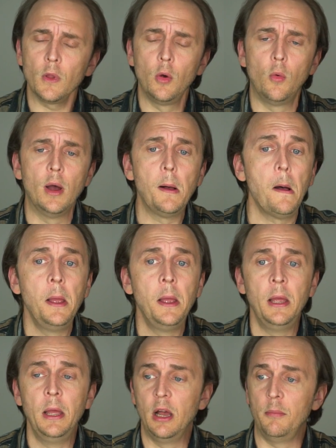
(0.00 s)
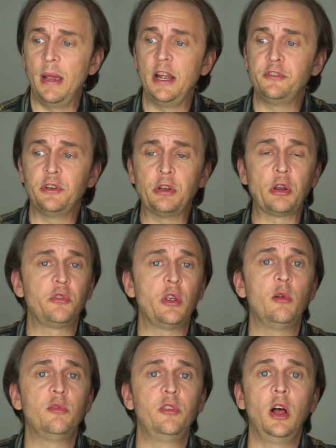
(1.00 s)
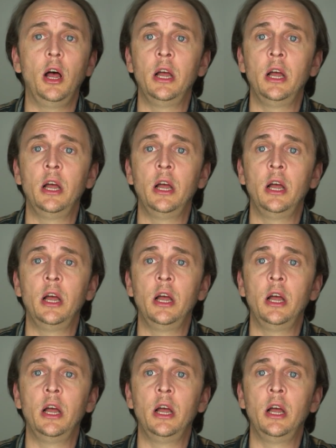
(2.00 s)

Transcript: Well, imagine yourself